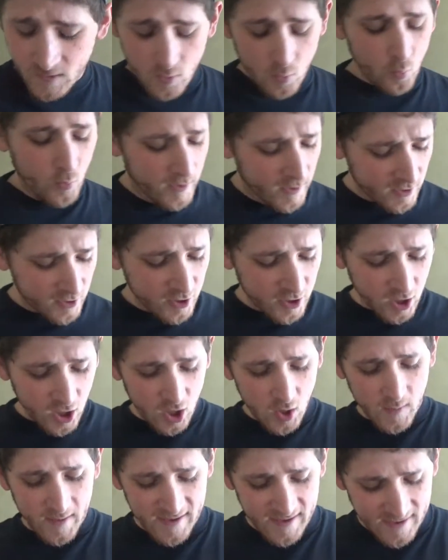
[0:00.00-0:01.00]
we are going to
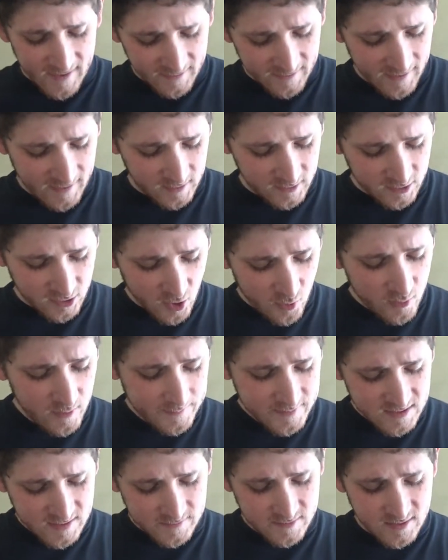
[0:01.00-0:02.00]
go ahead and load up
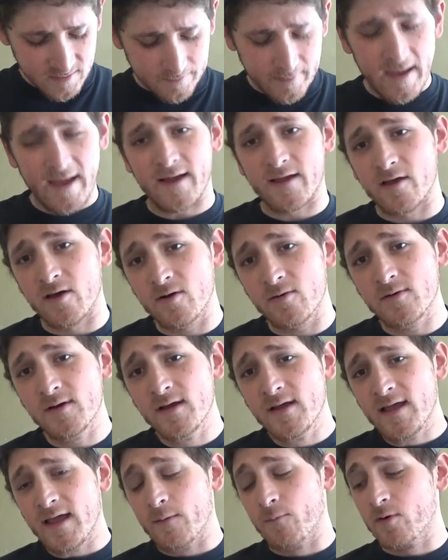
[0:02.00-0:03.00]
some tobacco,
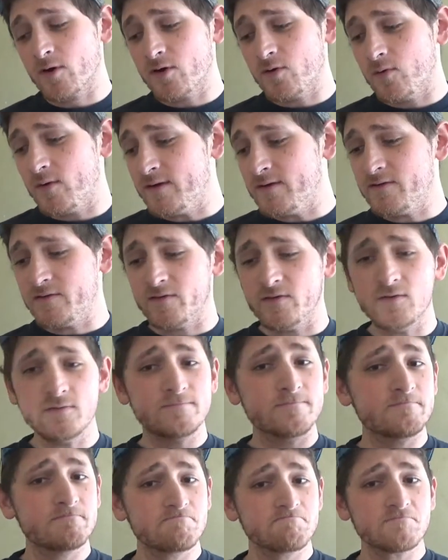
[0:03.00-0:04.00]
and we're going to
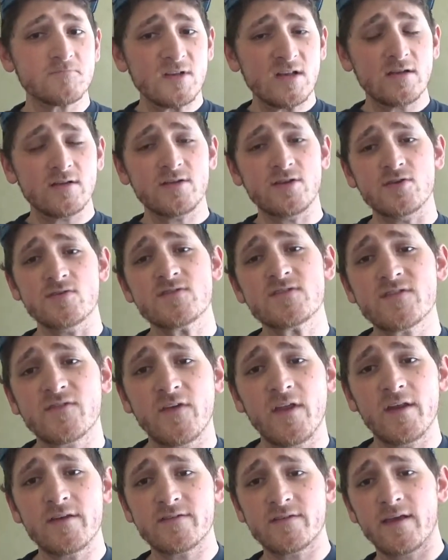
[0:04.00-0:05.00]
use the
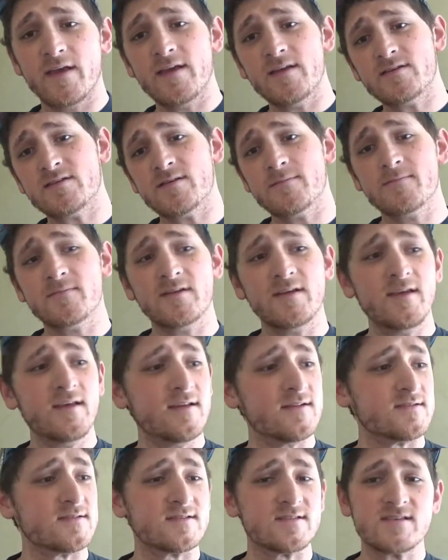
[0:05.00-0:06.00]
Phoenix Hmd
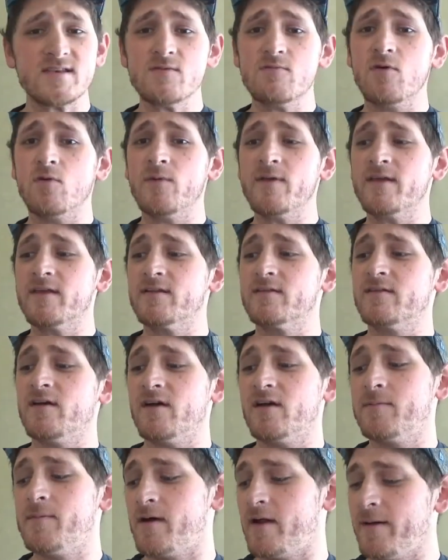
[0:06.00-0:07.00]
and see what we can
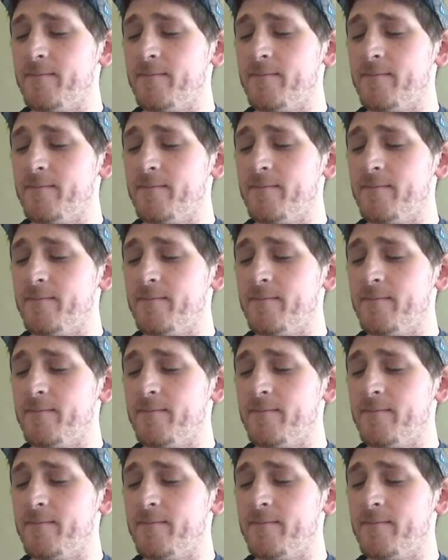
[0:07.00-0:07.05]
talk about.